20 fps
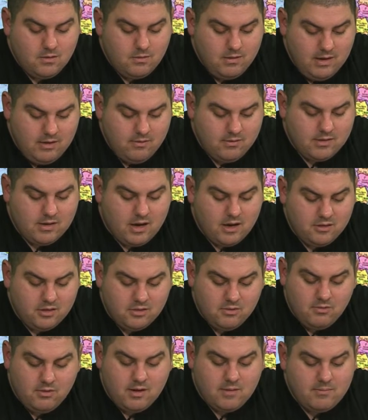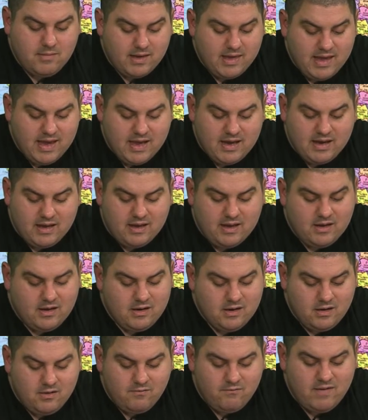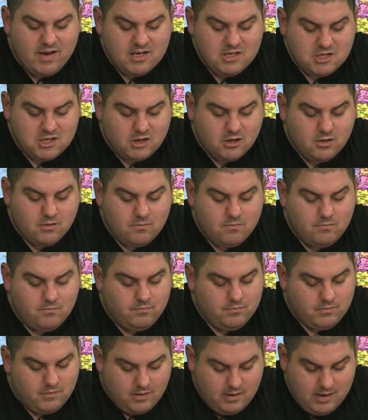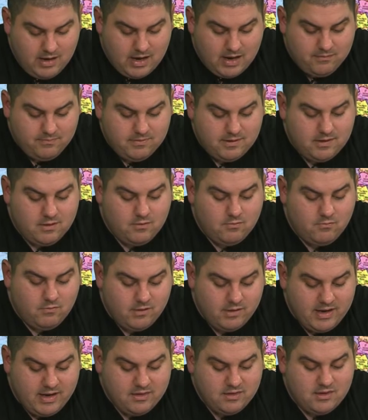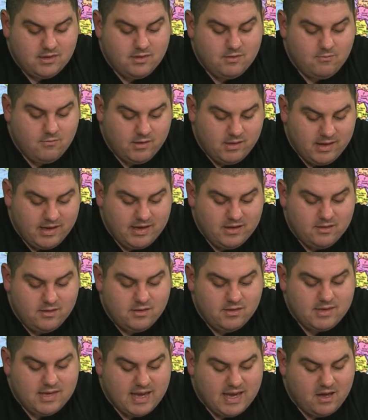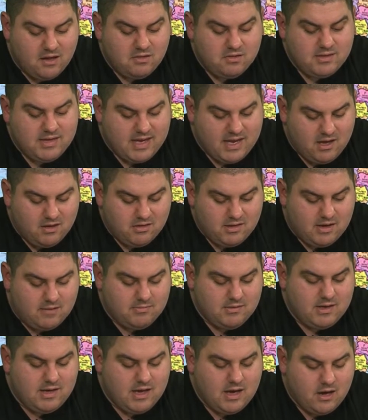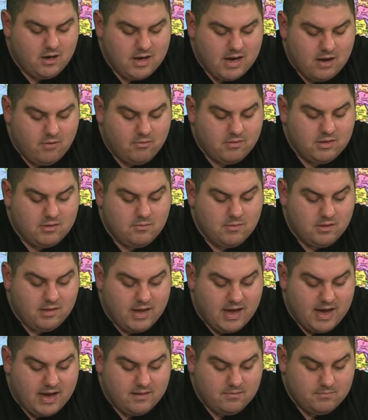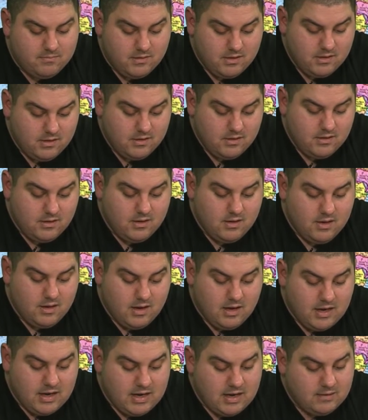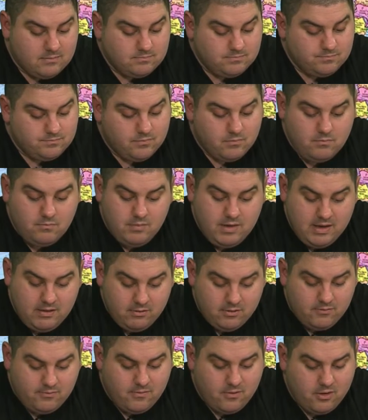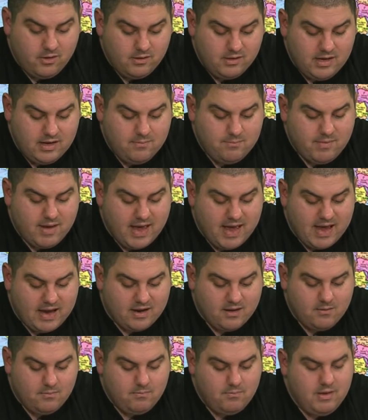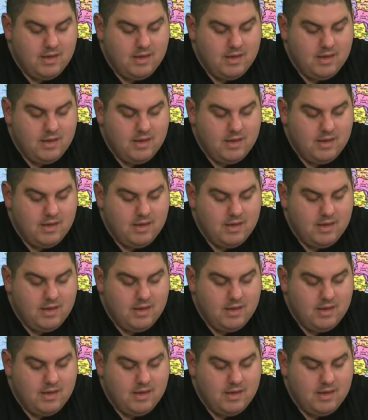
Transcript: He was also a mechanic and an inventor. He often relate, related to Tails. Tails often hung out with him a lot. Um, he was very laid back.